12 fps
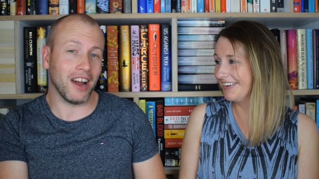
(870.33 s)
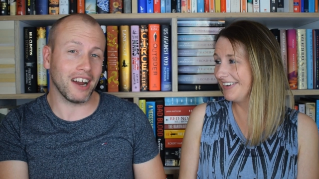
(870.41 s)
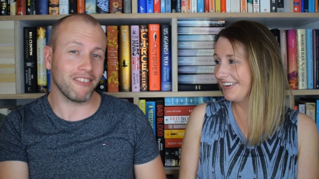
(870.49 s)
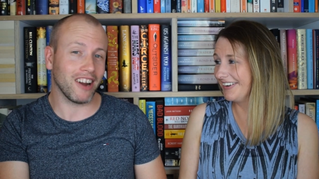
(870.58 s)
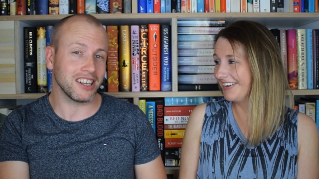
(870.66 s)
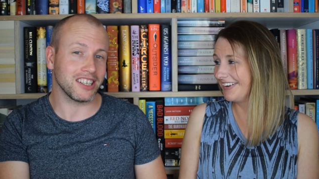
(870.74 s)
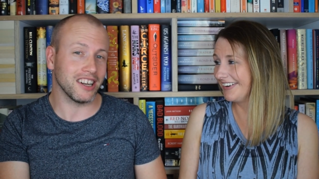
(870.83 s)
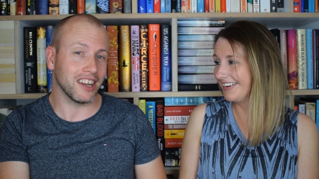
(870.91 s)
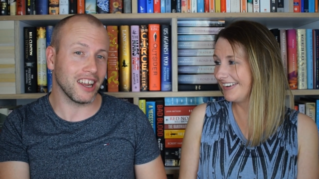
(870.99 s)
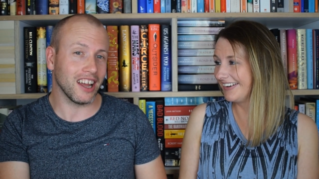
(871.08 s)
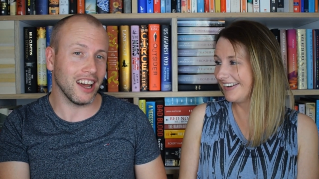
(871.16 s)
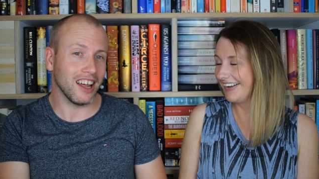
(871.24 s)
Speaker 1: act
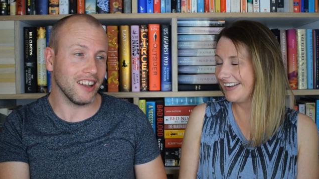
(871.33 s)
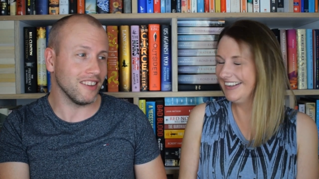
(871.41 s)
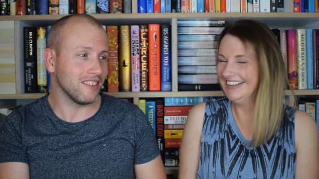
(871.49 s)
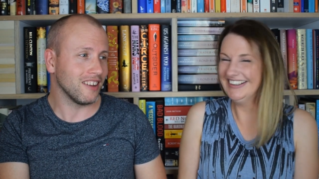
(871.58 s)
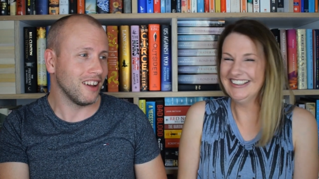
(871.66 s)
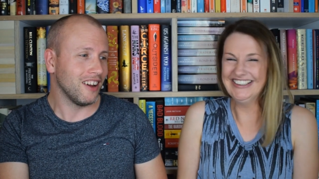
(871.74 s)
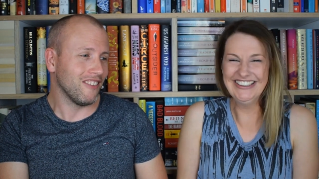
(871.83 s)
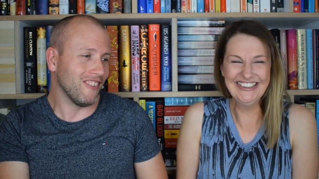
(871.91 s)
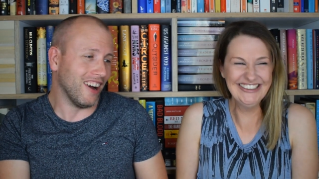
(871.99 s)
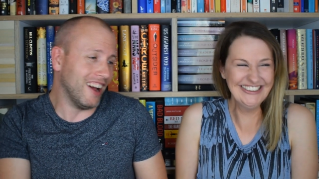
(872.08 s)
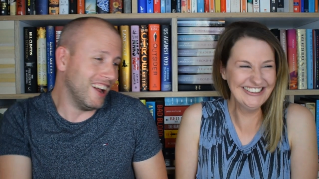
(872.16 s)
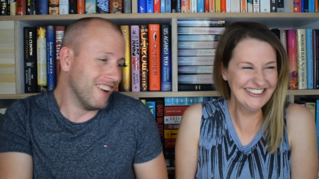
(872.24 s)
rationally and
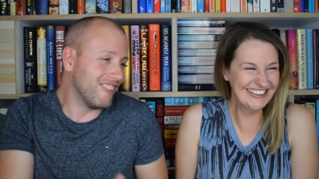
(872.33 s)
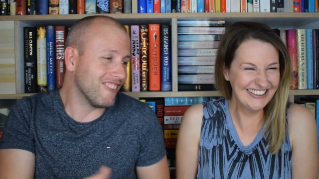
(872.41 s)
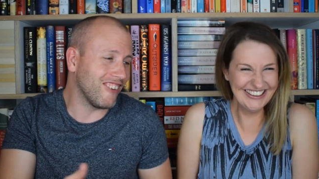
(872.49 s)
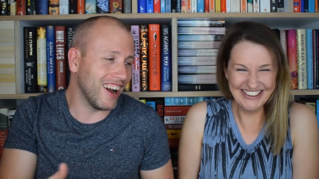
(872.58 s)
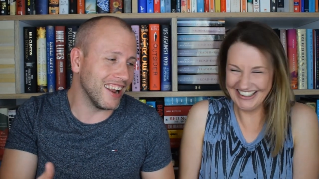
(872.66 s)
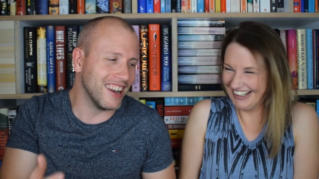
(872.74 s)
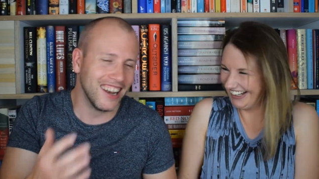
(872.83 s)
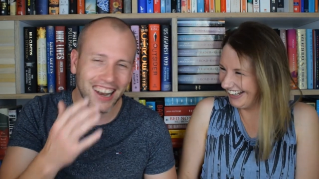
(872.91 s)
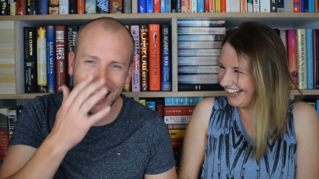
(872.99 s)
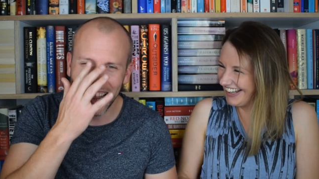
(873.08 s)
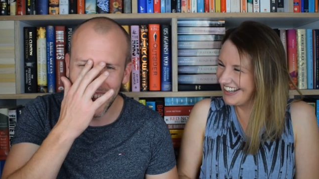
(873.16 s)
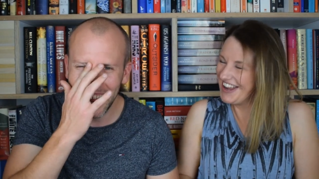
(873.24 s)
when, when
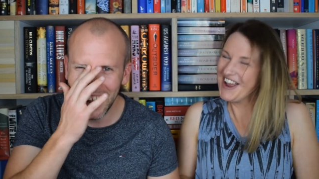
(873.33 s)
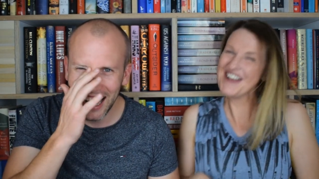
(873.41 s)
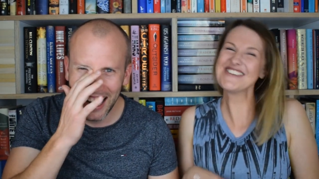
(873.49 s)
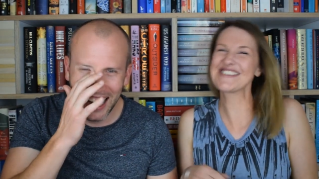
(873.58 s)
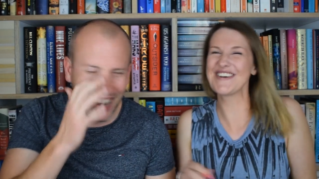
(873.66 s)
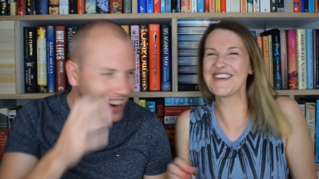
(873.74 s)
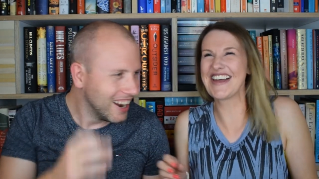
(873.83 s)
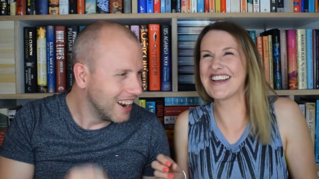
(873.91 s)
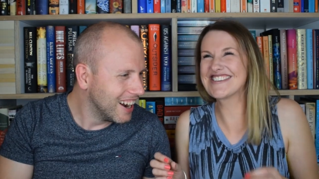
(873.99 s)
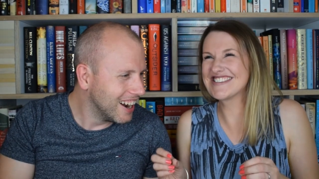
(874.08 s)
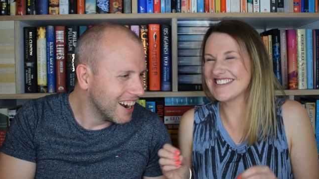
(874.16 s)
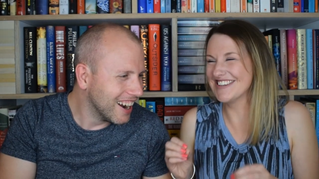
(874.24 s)
Speaker 2: Scott
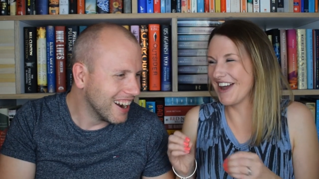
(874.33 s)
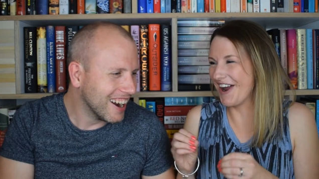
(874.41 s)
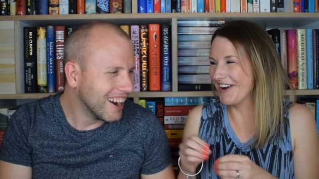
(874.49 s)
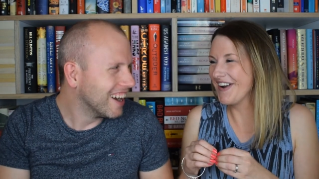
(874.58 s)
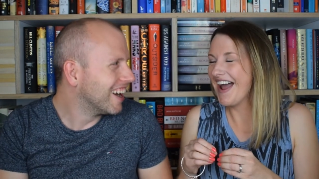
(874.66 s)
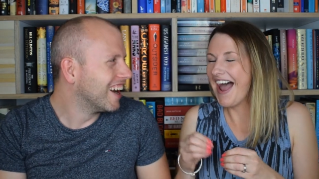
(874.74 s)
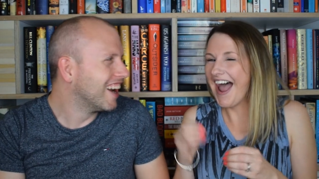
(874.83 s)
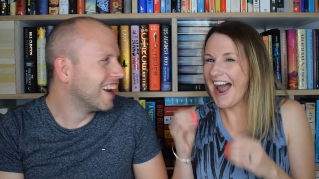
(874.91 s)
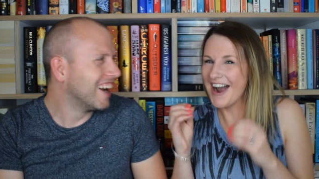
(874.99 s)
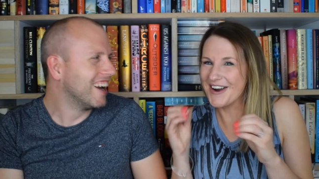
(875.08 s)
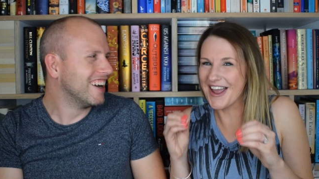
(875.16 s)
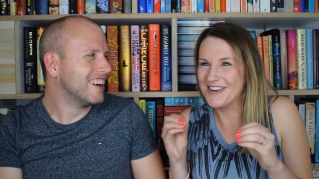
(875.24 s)
likes to know
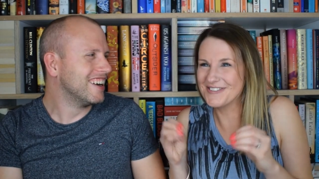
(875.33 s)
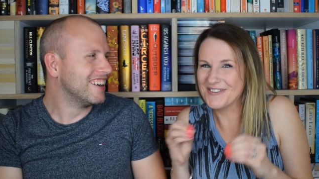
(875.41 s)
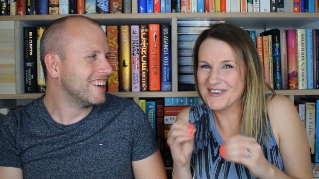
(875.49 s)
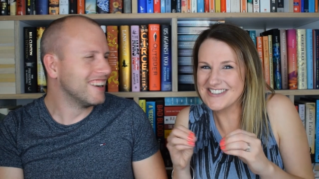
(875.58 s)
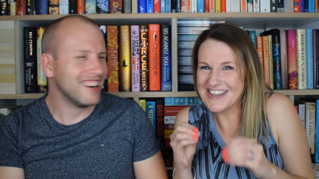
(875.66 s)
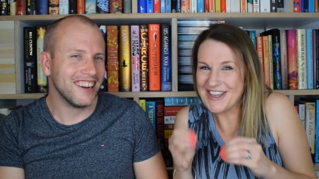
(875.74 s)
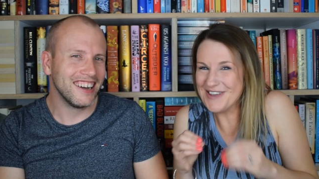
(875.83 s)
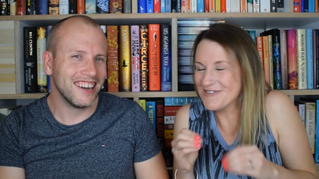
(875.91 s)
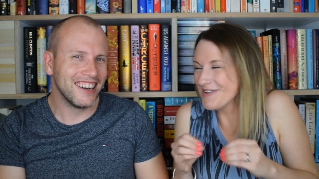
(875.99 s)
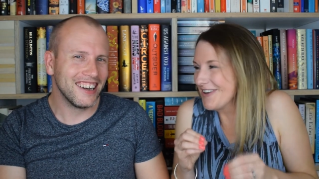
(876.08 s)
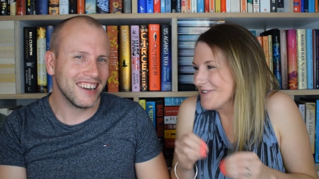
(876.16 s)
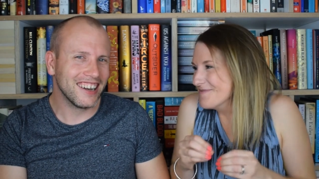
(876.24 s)
how everyone's evil
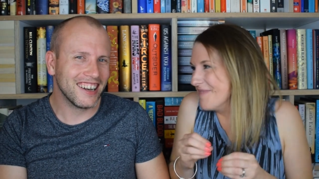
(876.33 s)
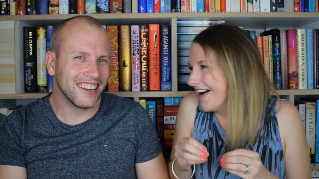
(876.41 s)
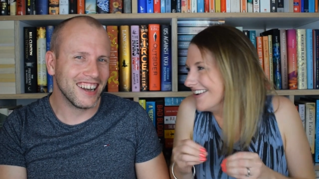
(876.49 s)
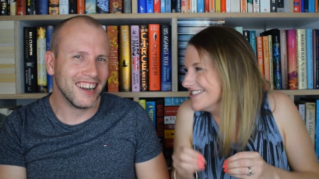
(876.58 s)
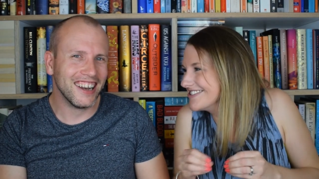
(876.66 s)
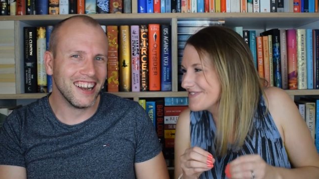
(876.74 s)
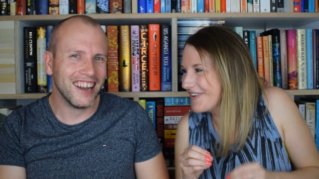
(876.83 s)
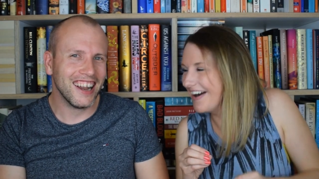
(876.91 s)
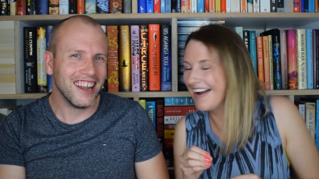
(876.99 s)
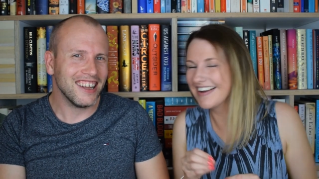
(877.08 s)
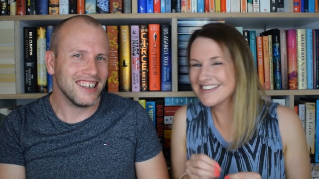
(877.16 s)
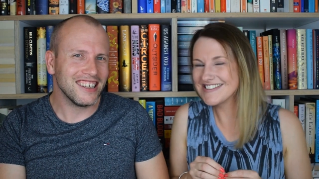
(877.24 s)
little minds
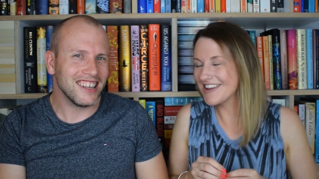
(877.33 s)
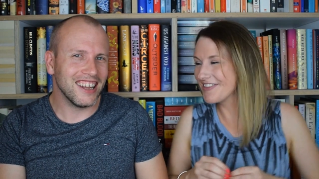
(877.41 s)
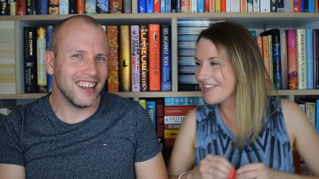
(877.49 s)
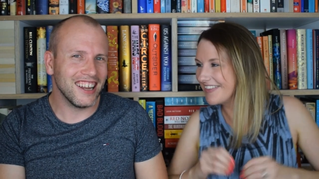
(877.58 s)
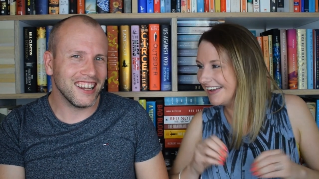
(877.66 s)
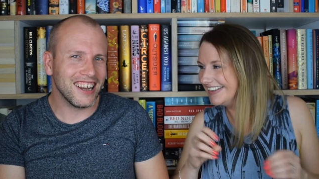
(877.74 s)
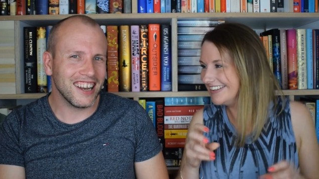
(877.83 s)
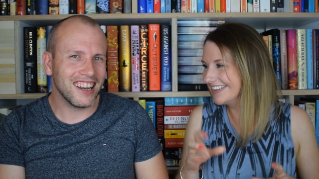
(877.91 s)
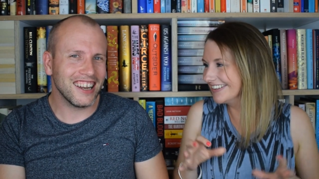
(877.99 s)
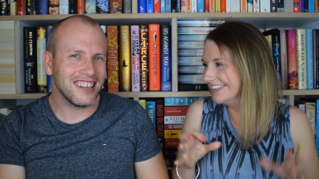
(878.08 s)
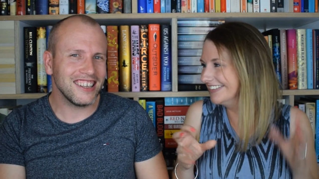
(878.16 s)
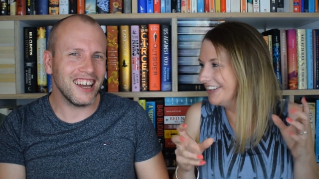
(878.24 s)
work so that then he
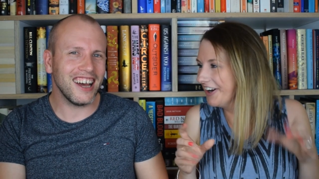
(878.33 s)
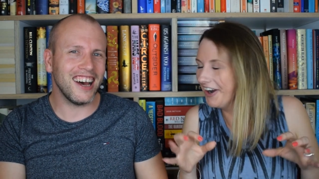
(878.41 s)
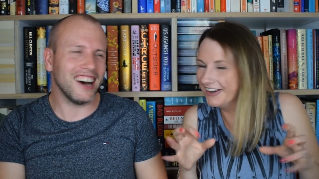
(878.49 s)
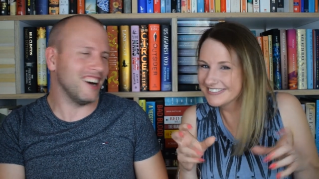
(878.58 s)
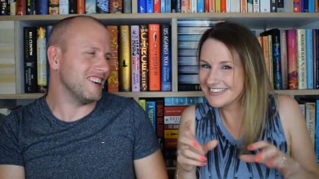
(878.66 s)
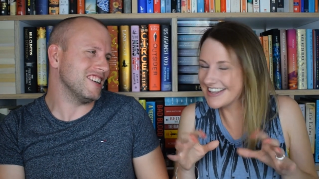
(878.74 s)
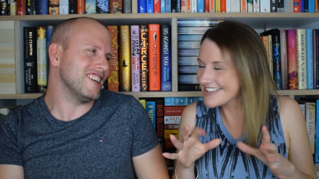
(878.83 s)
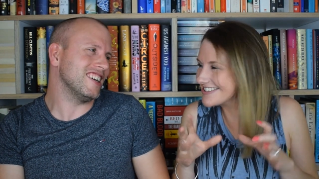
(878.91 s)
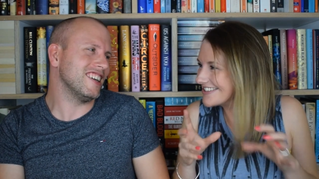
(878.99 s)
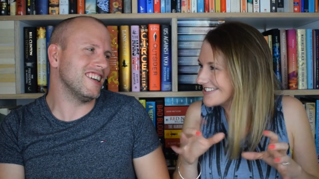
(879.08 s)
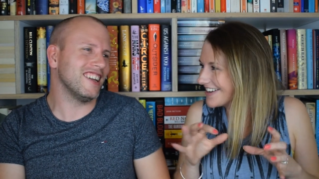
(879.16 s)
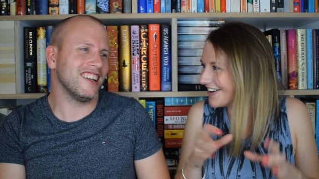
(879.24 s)
can uh, yeah. get to
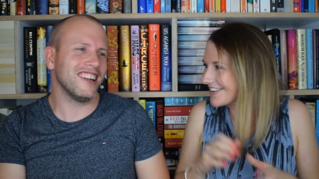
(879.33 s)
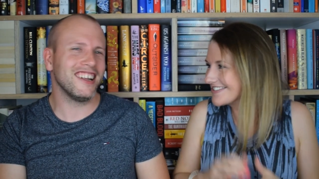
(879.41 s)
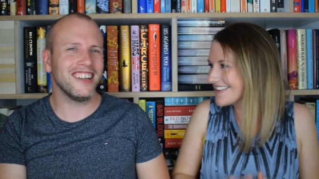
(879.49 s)
the dark